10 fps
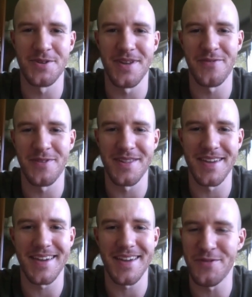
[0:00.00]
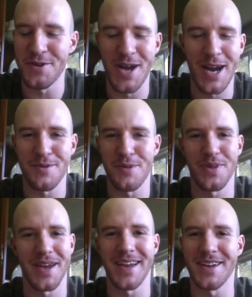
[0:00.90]
So definitely, if you're talking
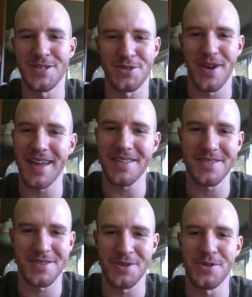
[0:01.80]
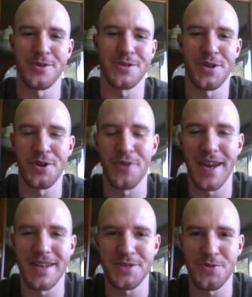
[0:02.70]
about playing your strengths, those are your
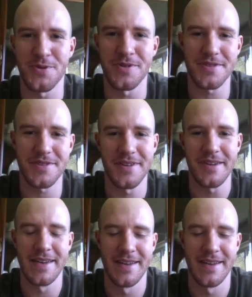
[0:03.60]
greatest tools.